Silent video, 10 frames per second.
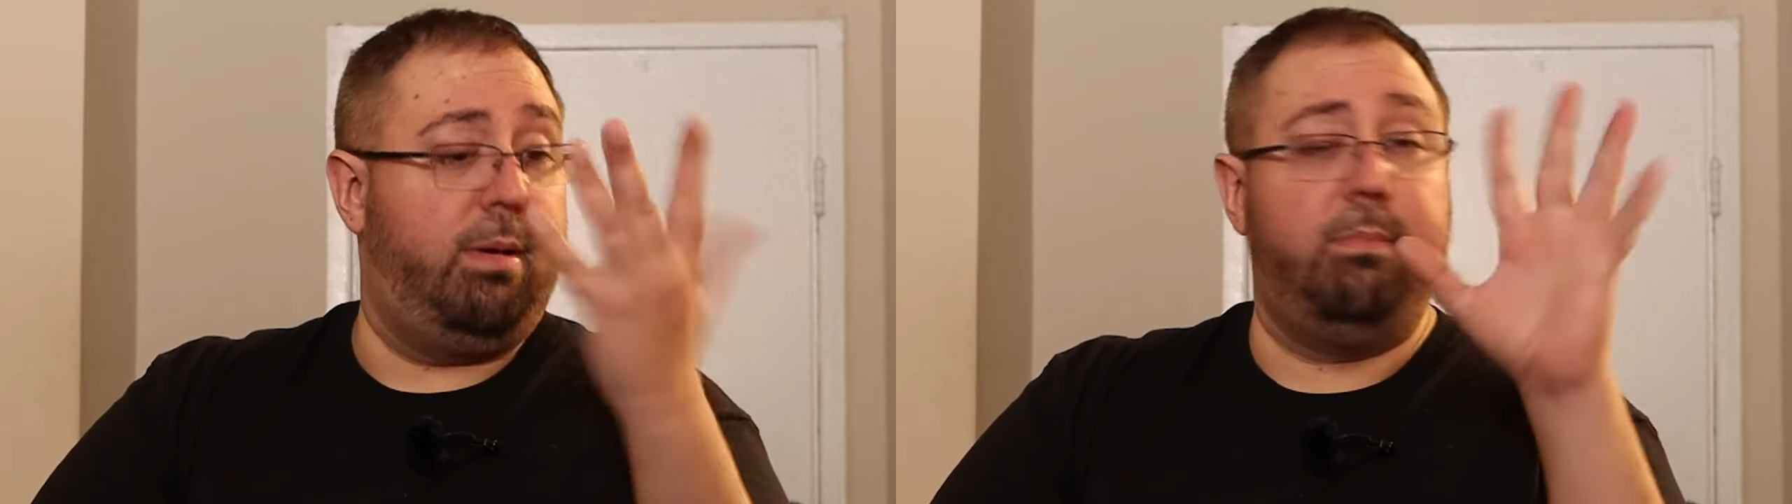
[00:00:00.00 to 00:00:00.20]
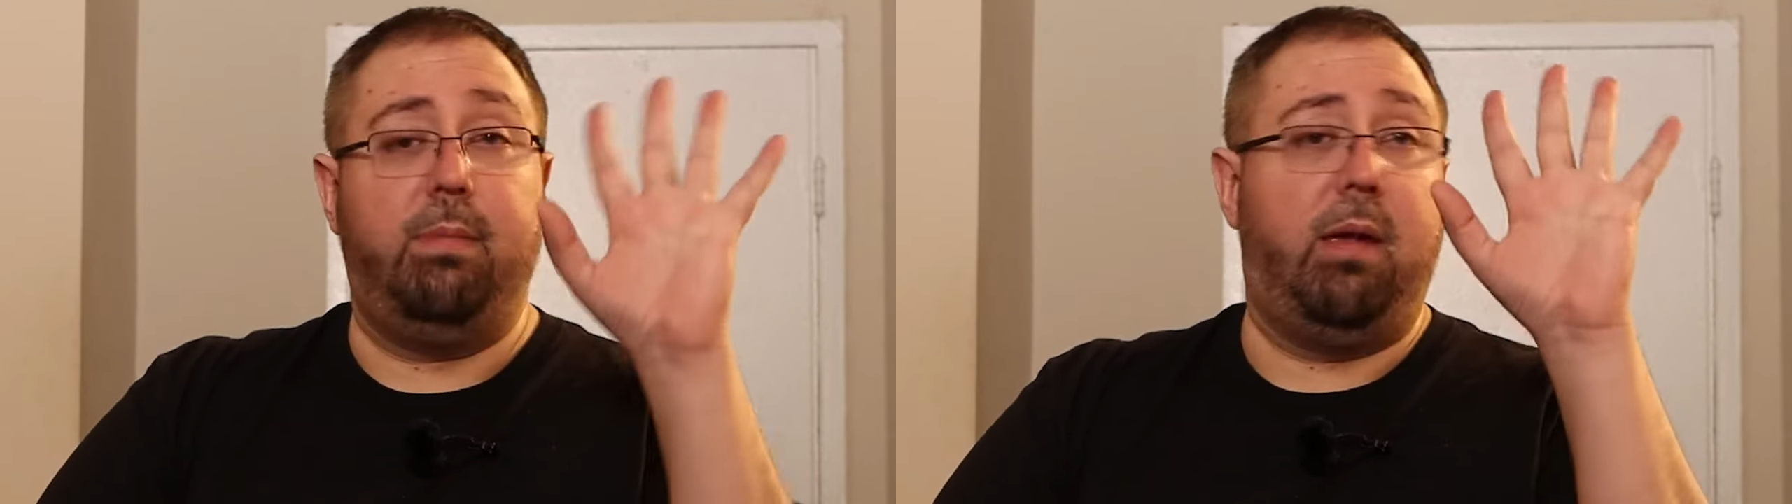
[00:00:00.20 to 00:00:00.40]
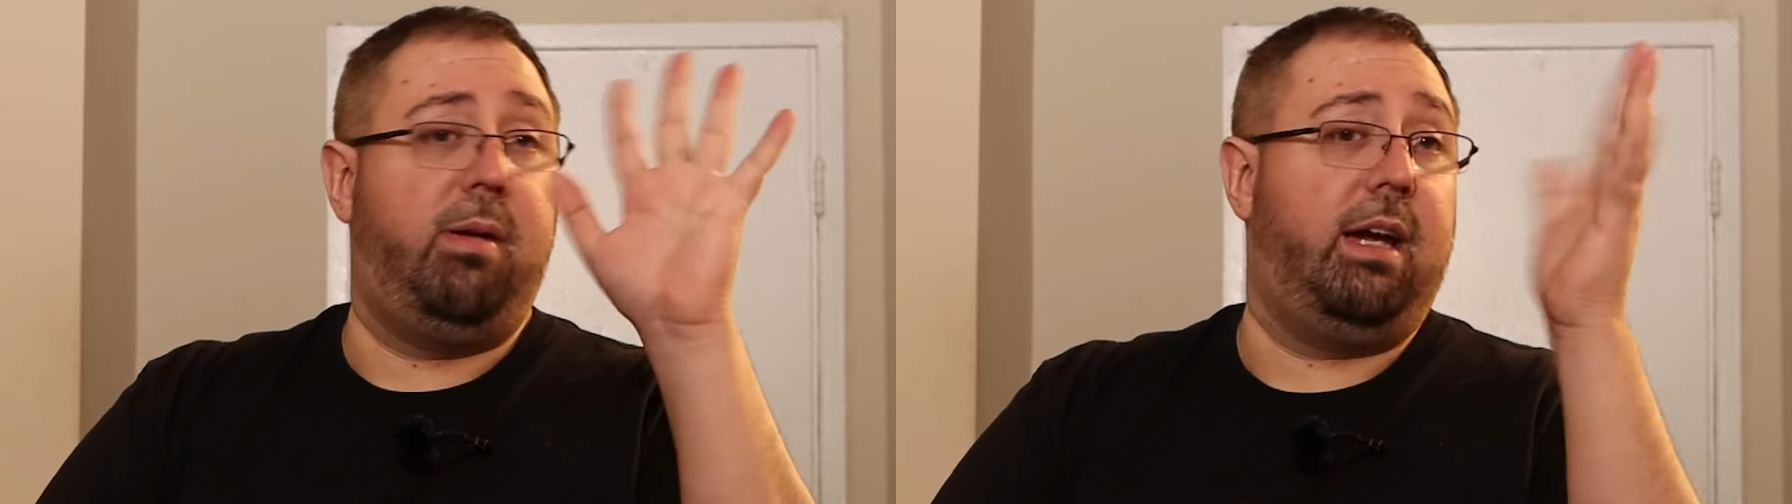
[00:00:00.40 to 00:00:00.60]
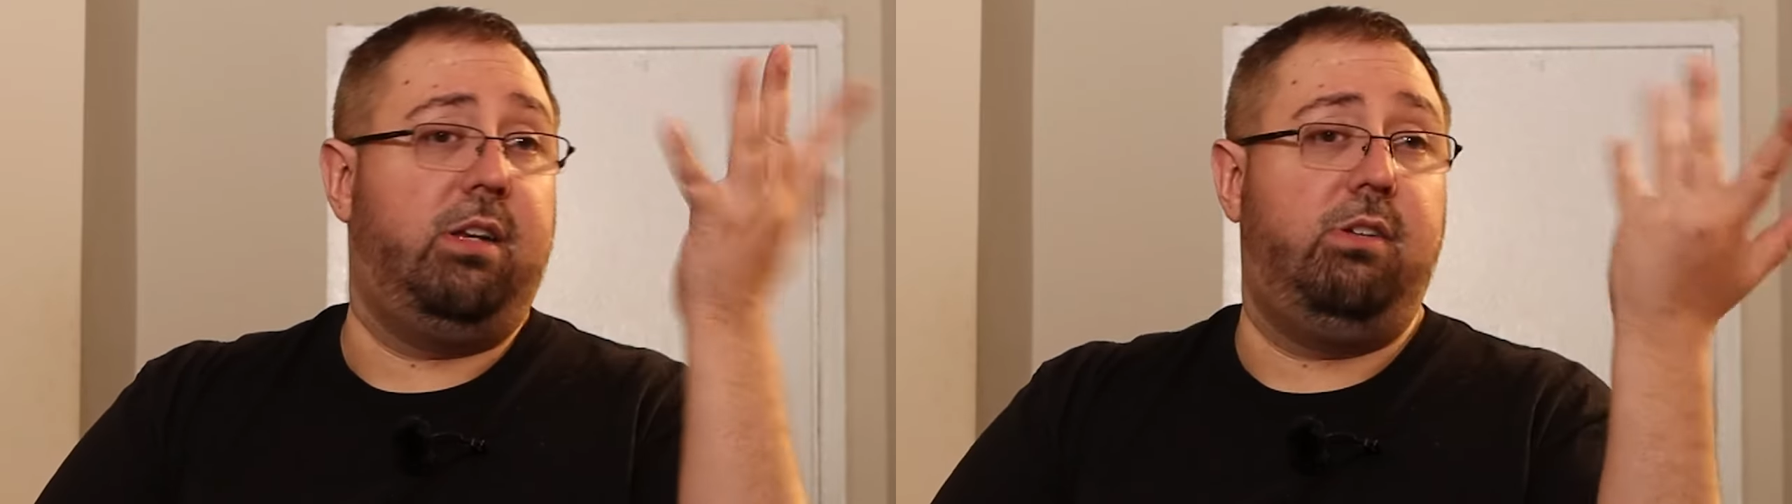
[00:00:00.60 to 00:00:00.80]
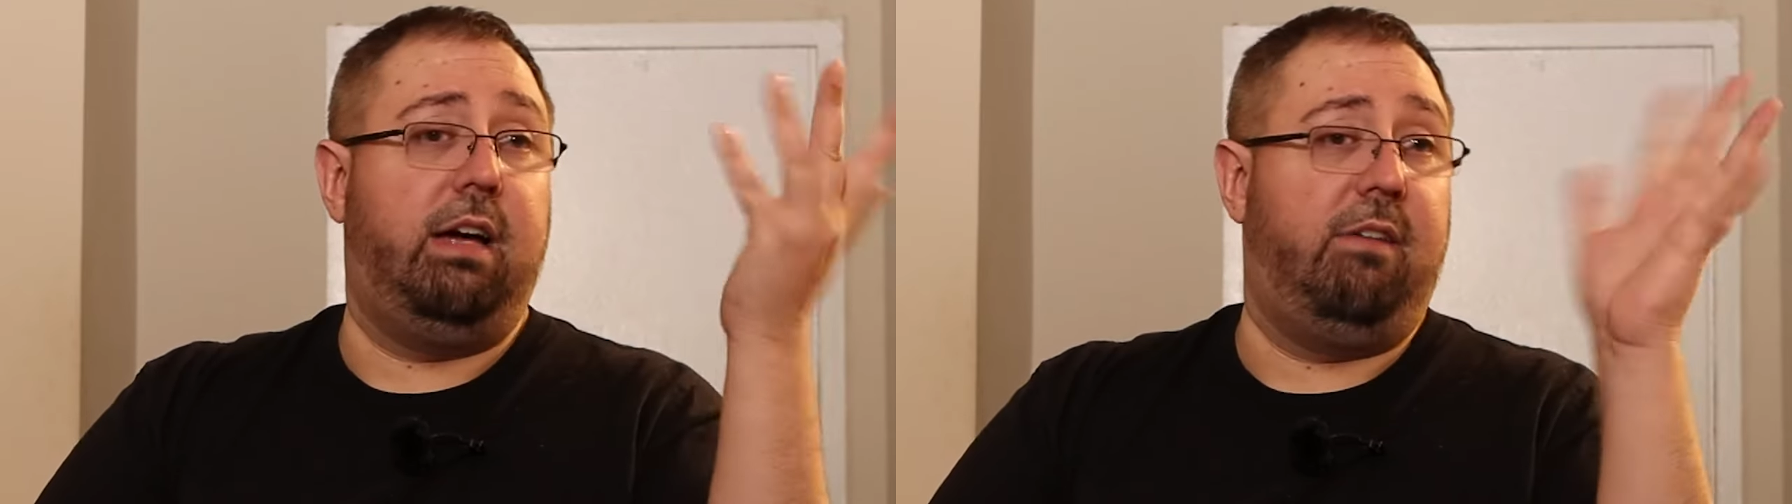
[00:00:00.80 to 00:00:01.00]
but maybe I
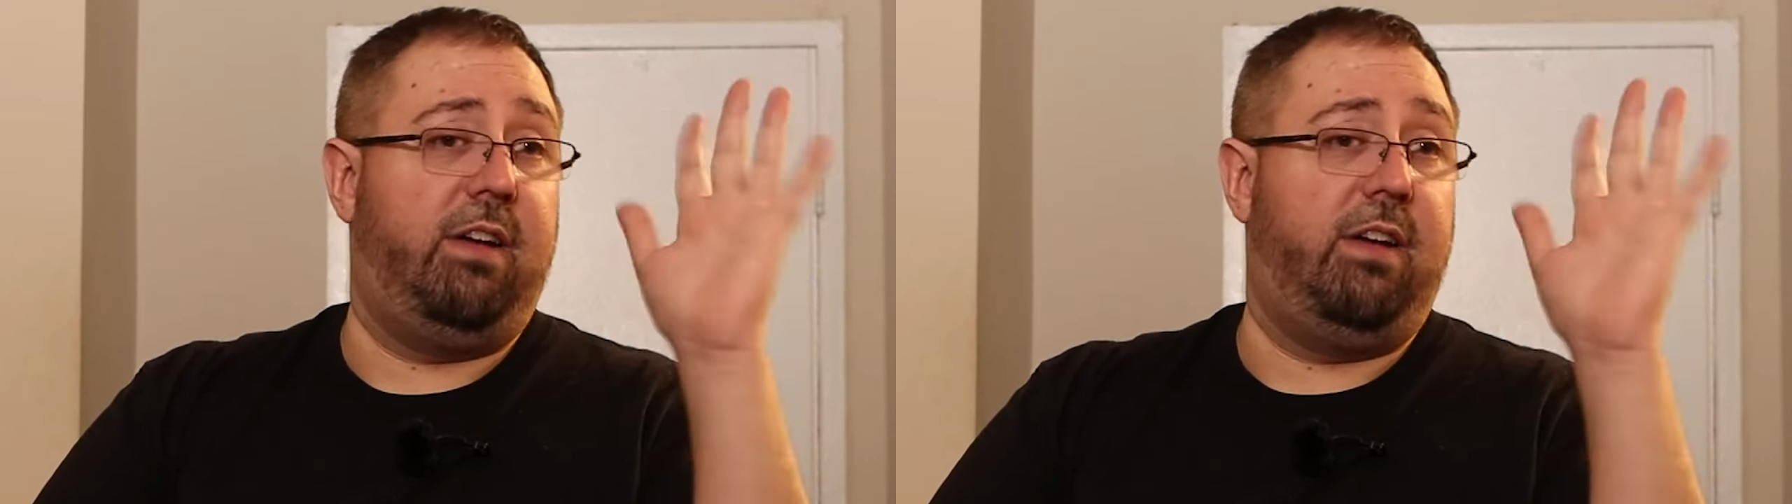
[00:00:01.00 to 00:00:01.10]
do have